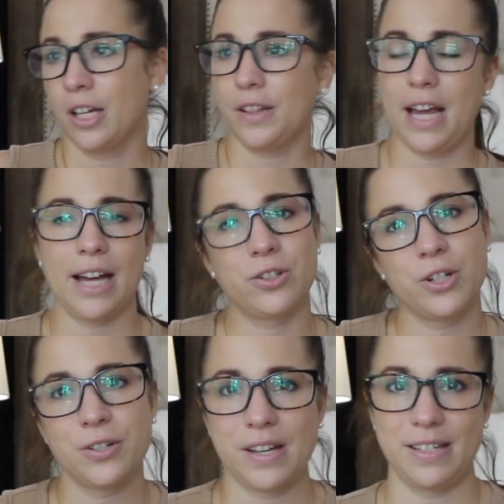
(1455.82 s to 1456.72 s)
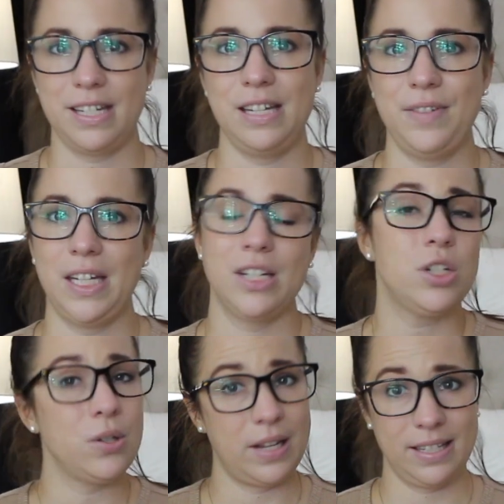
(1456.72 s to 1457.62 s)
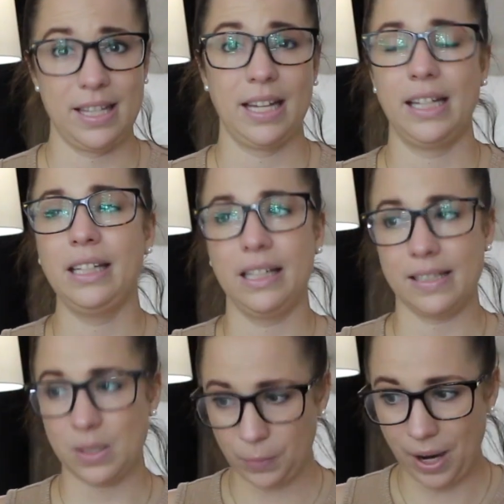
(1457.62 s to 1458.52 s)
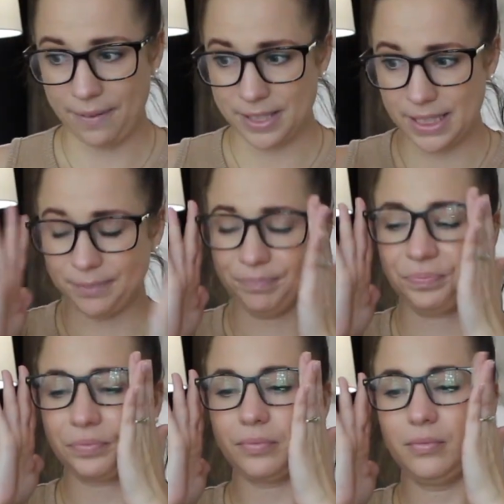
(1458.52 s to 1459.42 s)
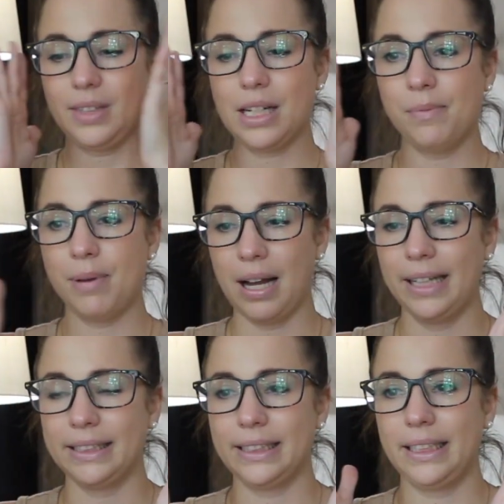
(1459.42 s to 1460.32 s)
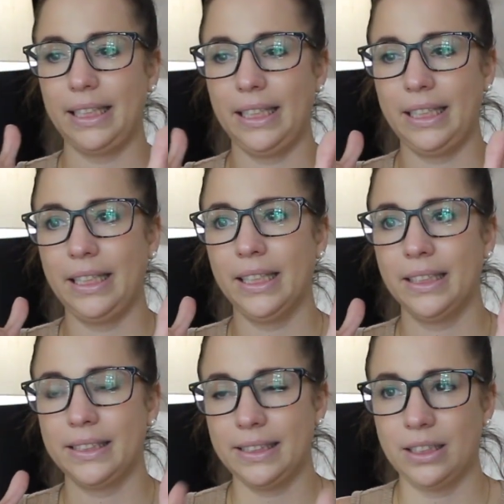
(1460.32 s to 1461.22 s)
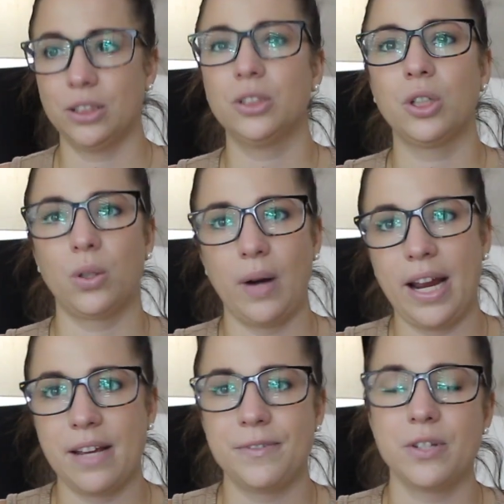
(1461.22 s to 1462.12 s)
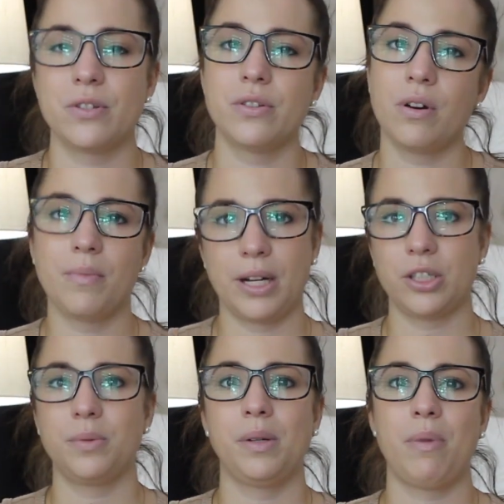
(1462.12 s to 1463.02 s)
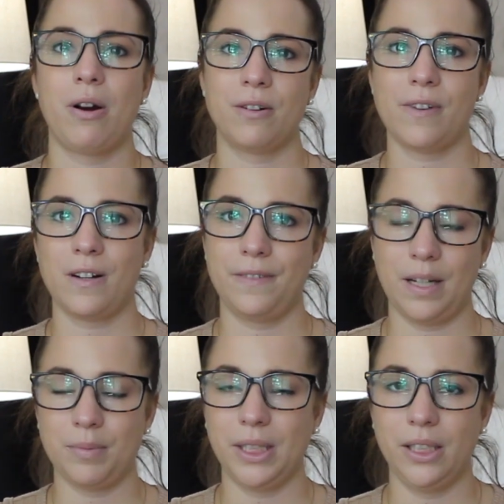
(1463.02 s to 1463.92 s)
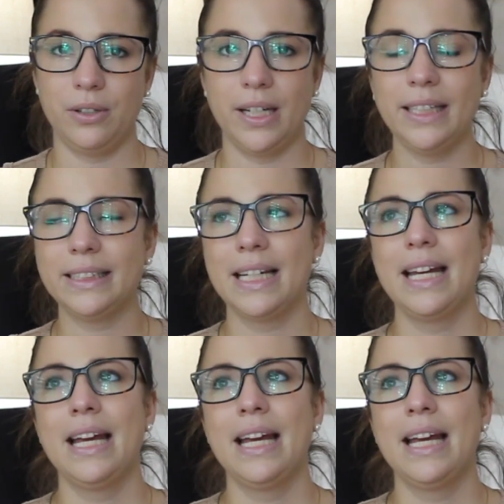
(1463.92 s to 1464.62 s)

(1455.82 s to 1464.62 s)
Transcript: the Astros on TV, and do his thing. He needs his privacy. But he still craves so much to be a part of our family unit.